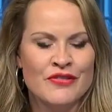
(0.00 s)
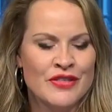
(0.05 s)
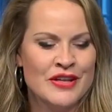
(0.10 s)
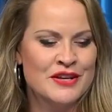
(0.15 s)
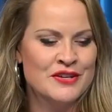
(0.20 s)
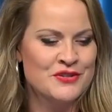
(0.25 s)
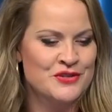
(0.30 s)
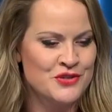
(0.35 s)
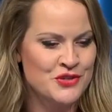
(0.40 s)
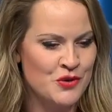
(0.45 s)

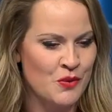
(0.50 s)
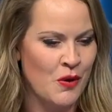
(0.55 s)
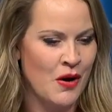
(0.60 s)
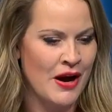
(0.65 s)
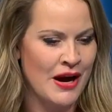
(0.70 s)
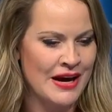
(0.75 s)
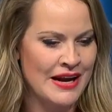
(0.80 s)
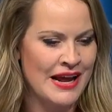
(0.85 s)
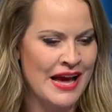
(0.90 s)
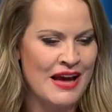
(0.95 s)
this
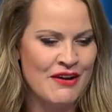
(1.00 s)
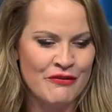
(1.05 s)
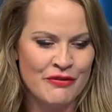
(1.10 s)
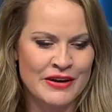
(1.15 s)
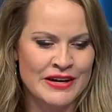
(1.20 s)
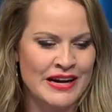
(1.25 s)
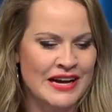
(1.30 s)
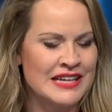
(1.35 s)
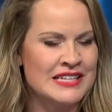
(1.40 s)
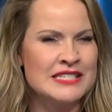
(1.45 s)
squad.
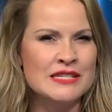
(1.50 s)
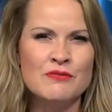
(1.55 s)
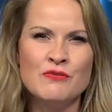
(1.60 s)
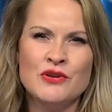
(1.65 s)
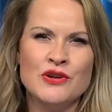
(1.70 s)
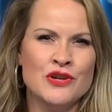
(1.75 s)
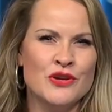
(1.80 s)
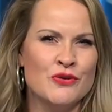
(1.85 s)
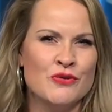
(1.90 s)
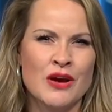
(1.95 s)
Every night,
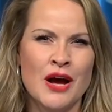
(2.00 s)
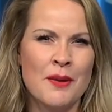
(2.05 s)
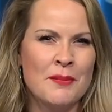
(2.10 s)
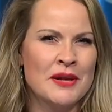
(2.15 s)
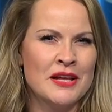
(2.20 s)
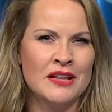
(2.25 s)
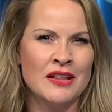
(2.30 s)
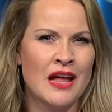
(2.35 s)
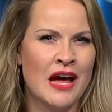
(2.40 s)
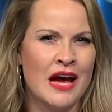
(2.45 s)
someone new
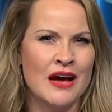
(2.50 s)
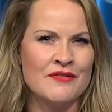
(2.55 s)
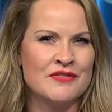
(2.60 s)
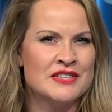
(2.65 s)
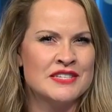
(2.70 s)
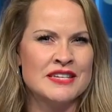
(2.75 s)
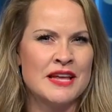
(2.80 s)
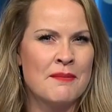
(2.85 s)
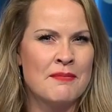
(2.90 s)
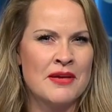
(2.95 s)
coming alive,
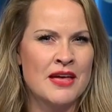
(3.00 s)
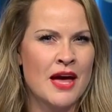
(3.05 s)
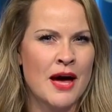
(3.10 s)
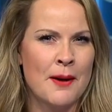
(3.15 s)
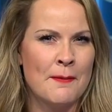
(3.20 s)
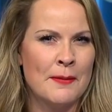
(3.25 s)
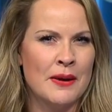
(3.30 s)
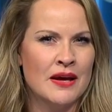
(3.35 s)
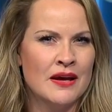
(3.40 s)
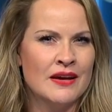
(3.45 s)
stepping
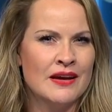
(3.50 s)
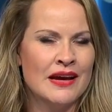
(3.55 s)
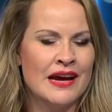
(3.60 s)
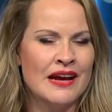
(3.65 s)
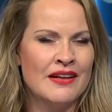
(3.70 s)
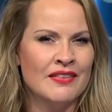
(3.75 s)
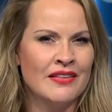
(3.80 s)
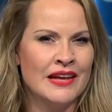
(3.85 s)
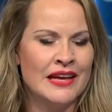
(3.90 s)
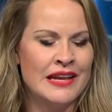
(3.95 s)
up,
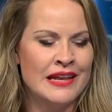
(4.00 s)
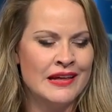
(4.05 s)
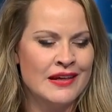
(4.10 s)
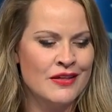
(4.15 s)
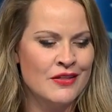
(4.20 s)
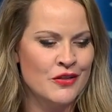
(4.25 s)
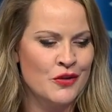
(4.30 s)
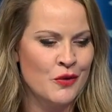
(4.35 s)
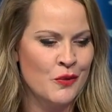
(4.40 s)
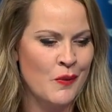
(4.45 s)
and
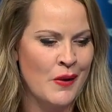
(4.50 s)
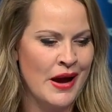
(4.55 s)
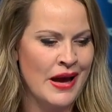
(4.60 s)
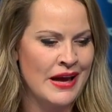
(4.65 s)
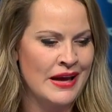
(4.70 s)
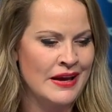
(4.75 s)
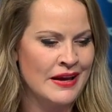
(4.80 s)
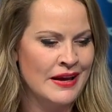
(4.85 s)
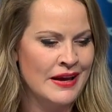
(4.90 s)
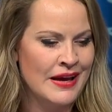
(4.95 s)
leading the
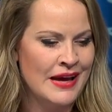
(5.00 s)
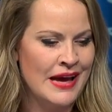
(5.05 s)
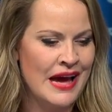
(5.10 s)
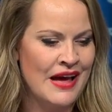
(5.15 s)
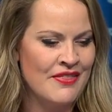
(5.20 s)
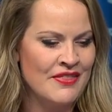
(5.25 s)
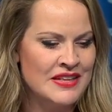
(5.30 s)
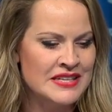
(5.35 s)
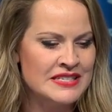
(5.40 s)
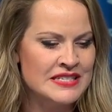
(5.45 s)
way.
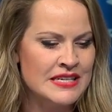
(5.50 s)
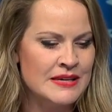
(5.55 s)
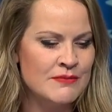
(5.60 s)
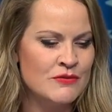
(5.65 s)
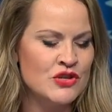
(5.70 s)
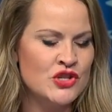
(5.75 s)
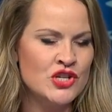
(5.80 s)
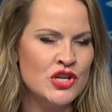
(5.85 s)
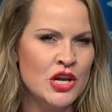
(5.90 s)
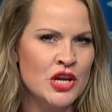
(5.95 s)
And this
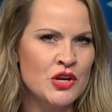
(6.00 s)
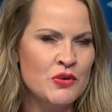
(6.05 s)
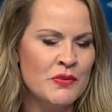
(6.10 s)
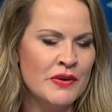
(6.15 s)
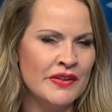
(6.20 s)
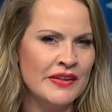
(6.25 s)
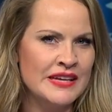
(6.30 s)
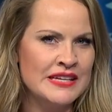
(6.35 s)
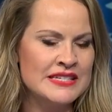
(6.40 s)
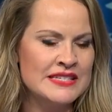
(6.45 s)
team
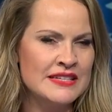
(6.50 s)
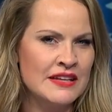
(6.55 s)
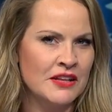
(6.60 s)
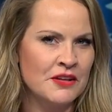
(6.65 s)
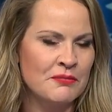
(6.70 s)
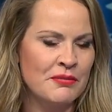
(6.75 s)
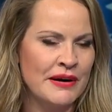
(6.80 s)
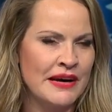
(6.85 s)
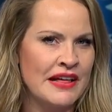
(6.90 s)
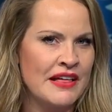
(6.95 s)
genuinely
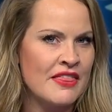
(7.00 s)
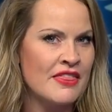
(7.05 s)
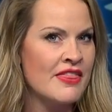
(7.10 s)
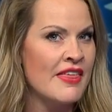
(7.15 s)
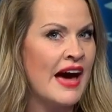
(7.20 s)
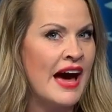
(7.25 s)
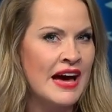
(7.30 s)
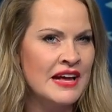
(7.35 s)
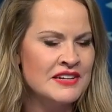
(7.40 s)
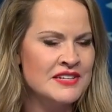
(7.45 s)
celebrating
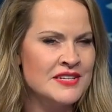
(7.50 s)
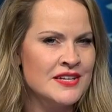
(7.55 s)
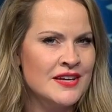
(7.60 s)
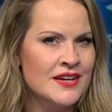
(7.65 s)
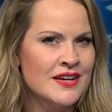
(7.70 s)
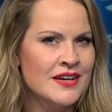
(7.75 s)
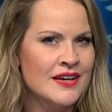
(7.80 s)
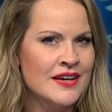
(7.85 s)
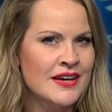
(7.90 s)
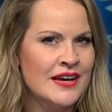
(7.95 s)
that
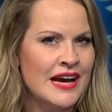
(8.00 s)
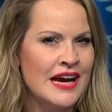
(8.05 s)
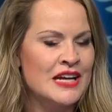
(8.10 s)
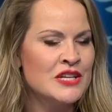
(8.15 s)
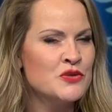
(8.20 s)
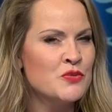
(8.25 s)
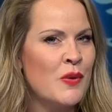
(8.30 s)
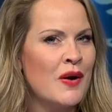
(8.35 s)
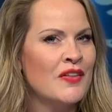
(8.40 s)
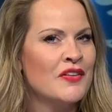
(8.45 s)

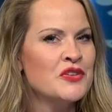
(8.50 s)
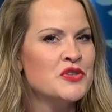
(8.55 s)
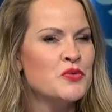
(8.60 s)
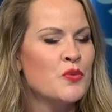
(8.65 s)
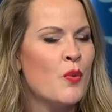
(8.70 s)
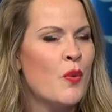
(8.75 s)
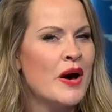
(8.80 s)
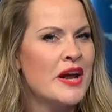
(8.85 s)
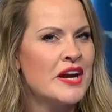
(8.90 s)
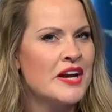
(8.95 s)
as well as
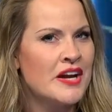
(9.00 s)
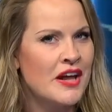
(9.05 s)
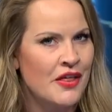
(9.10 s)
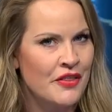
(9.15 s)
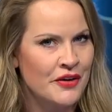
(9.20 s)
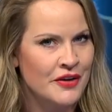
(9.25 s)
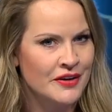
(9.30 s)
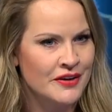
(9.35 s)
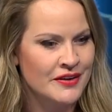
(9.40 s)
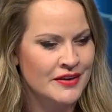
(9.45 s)
one
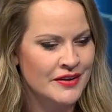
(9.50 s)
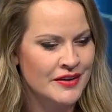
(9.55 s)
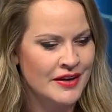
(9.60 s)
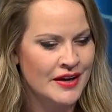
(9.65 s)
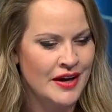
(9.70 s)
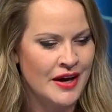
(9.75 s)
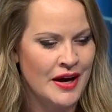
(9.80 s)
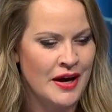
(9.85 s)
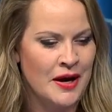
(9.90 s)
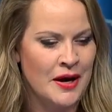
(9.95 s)
another,
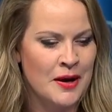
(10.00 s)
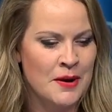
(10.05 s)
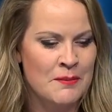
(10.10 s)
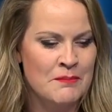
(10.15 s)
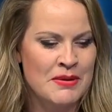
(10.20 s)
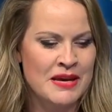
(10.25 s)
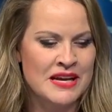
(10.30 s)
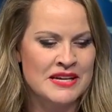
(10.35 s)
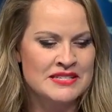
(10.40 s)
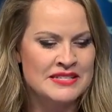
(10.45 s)

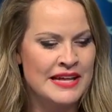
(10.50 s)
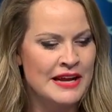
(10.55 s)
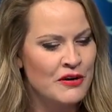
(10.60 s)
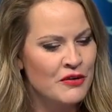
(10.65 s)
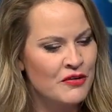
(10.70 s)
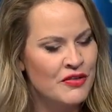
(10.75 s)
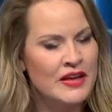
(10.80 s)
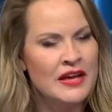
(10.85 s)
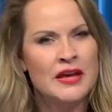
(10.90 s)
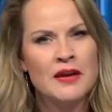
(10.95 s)
because they
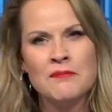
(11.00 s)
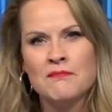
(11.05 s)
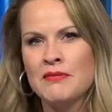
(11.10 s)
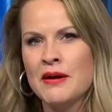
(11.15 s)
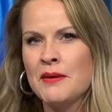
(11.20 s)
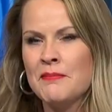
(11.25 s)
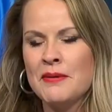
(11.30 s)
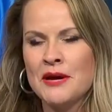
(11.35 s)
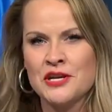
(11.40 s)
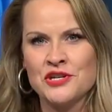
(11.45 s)
are thinking
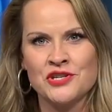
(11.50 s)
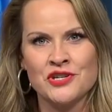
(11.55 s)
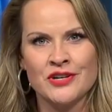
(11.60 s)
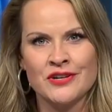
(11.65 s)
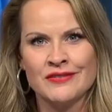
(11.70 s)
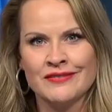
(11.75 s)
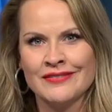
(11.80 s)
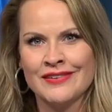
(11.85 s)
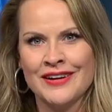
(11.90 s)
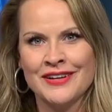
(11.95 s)
big
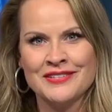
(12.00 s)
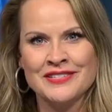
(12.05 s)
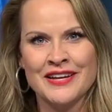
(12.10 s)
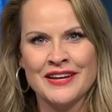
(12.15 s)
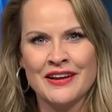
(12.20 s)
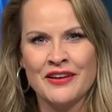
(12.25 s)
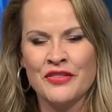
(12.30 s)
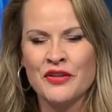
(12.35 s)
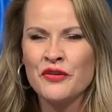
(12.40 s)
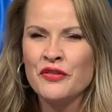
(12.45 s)
picture. I'll tell
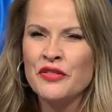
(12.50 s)
you, they're